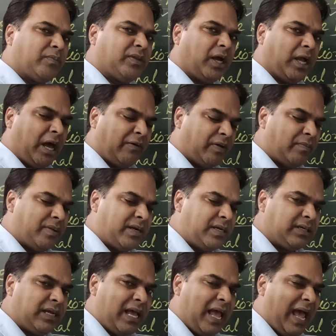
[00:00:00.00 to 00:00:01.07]
the
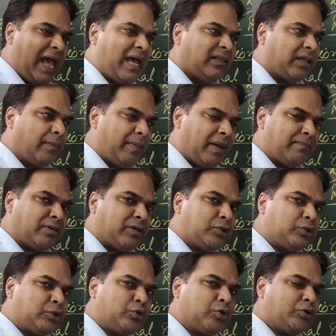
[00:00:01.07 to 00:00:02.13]
government, and the
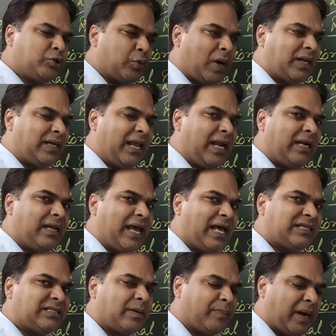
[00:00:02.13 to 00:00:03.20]
members choose one head
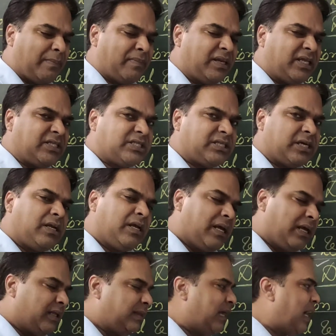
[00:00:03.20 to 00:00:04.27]
as the prime minister
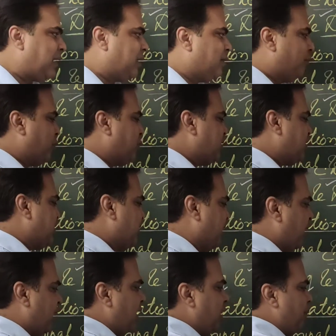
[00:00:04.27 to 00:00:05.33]
that possesses
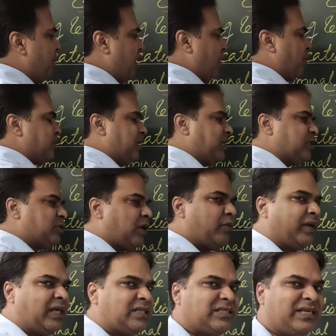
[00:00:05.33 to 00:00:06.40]
real power. That is why we
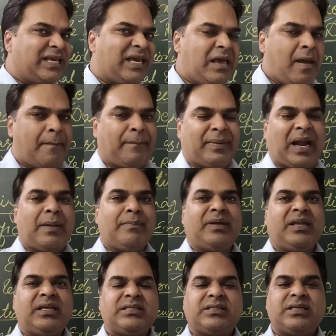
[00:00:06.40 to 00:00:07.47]
can say prime
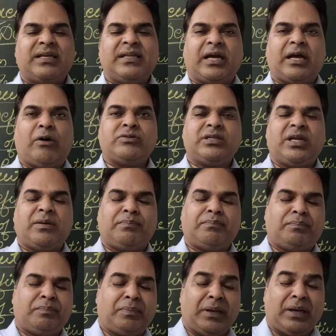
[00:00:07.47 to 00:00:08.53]
minister and the
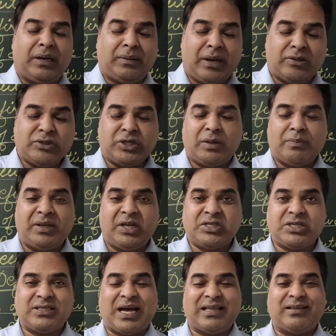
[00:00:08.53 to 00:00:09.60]
council of
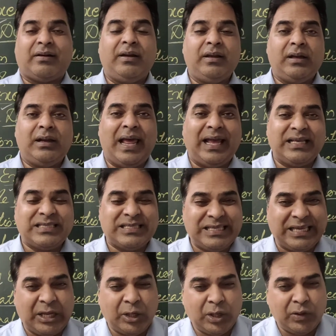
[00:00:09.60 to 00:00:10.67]
ministers are the real
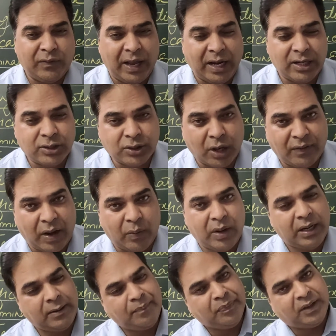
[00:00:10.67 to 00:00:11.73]
executive heads of
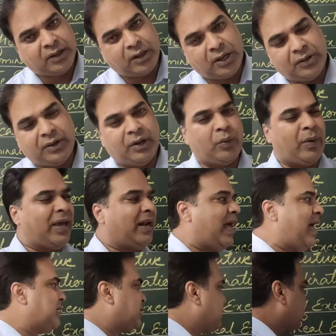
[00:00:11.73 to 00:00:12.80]
our country,
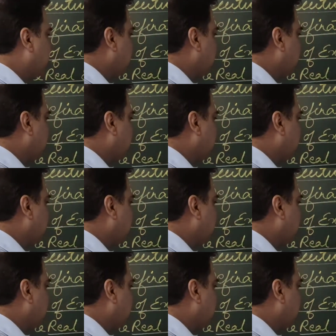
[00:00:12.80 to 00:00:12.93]
whereas